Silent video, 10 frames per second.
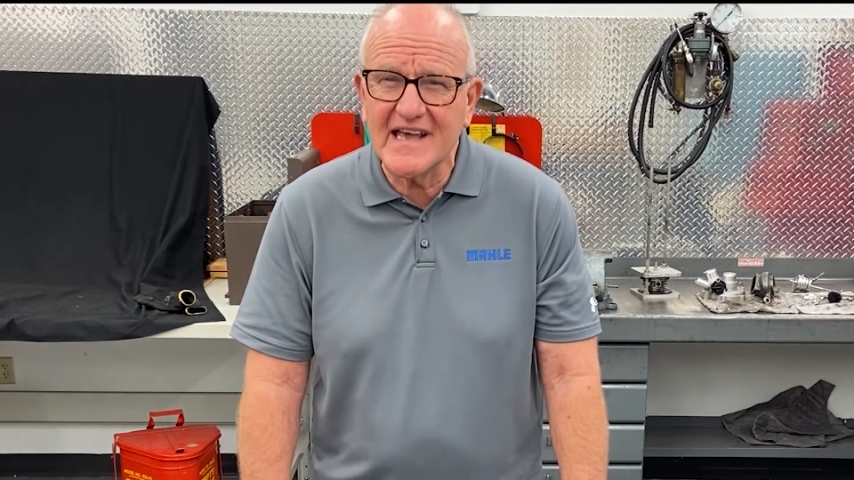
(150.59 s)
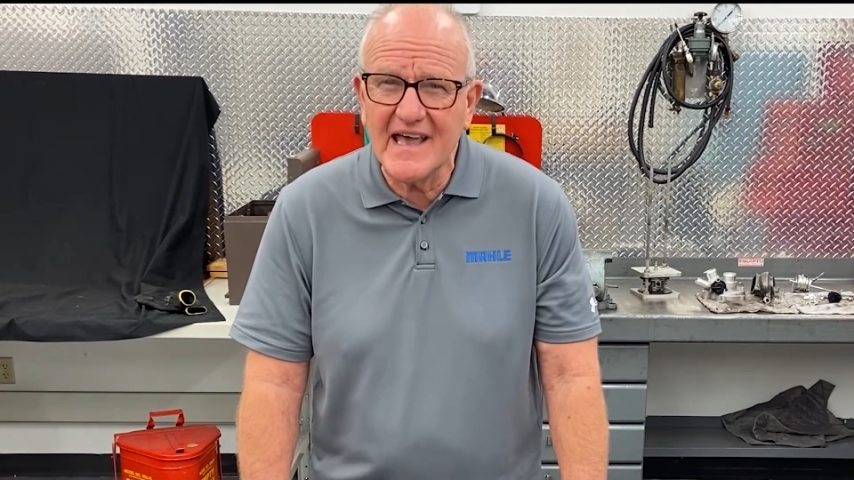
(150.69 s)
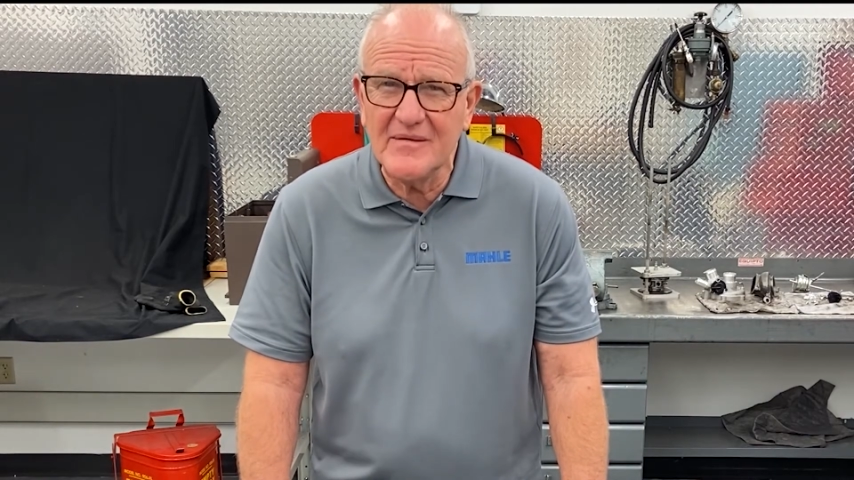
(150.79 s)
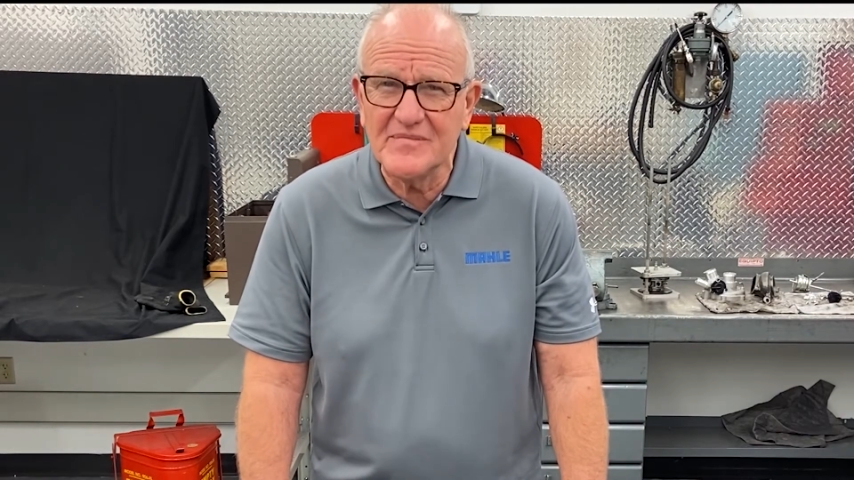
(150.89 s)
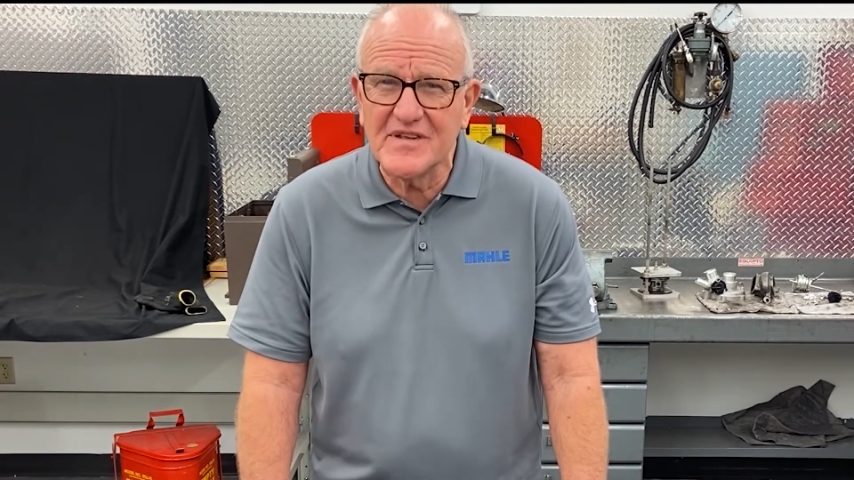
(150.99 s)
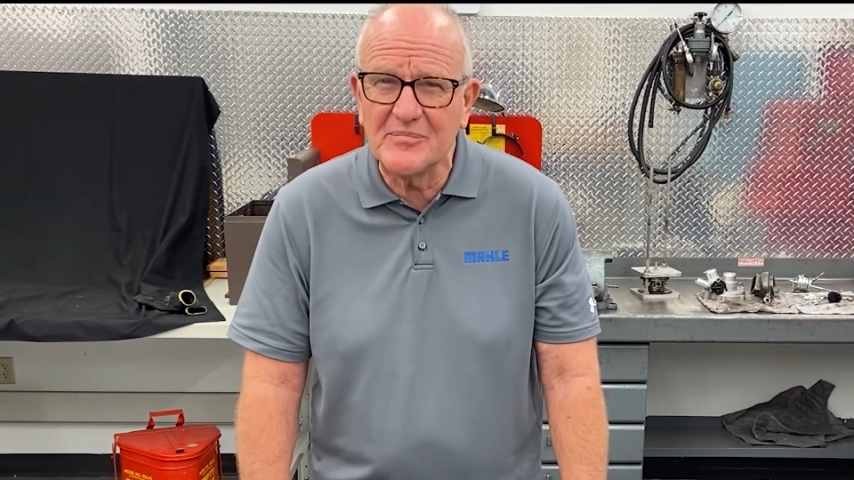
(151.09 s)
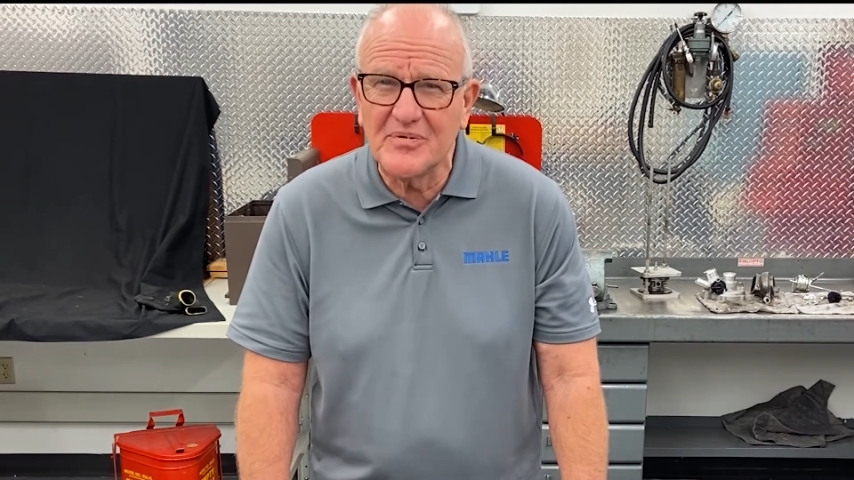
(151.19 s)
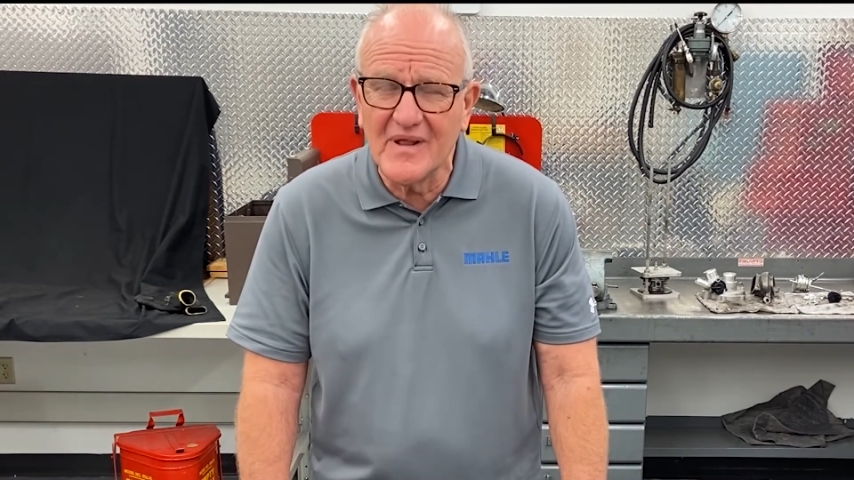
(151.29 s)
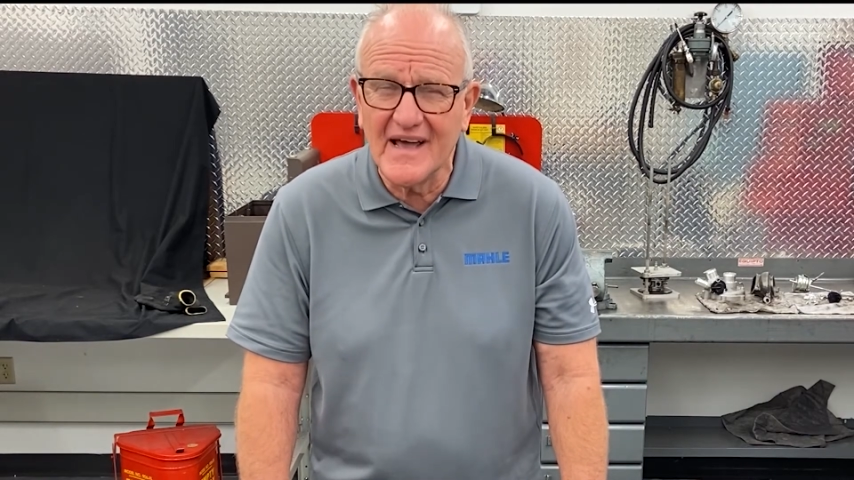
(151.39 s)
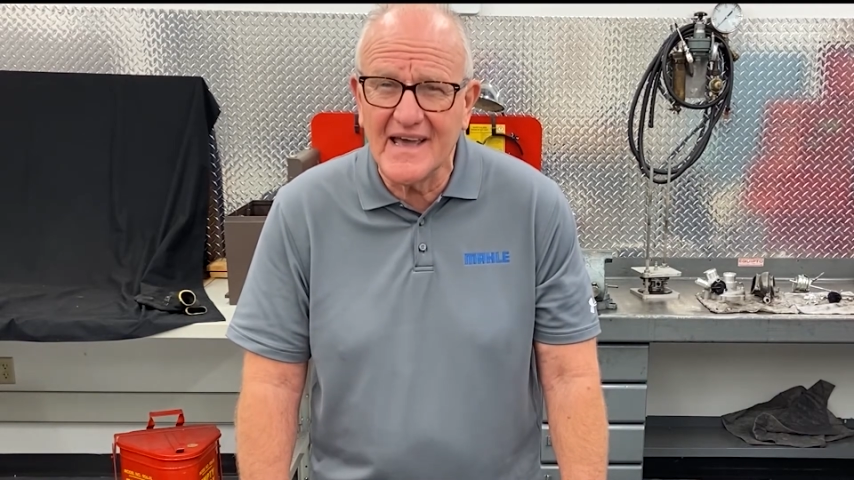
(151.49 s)
game to
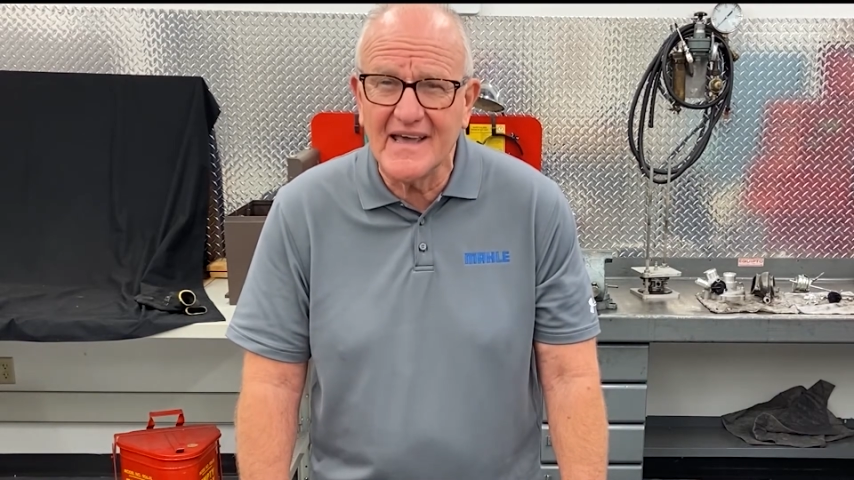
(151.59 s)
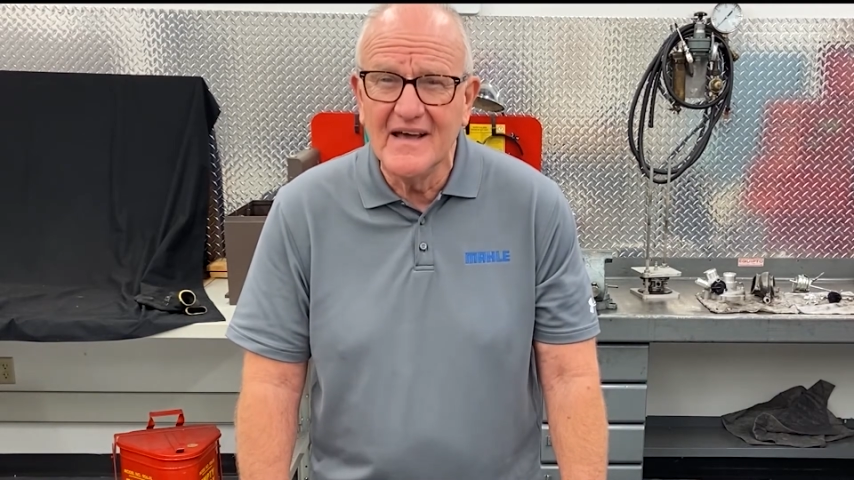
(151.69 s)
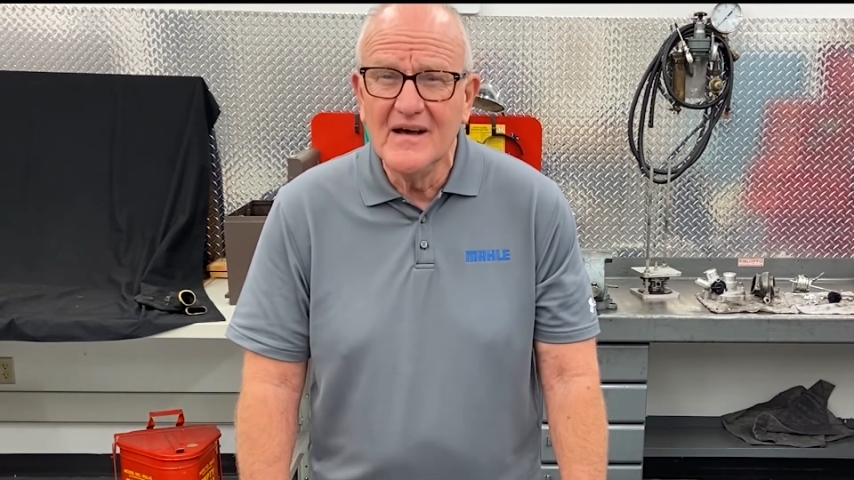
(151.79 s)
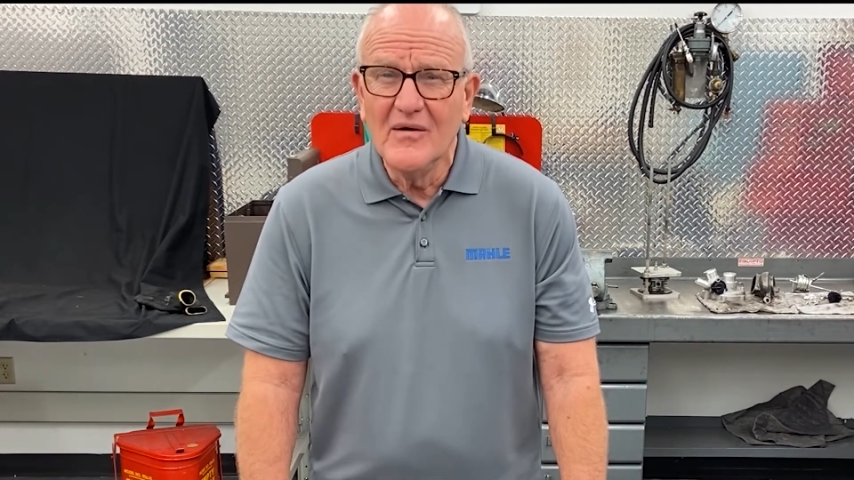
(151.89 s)
play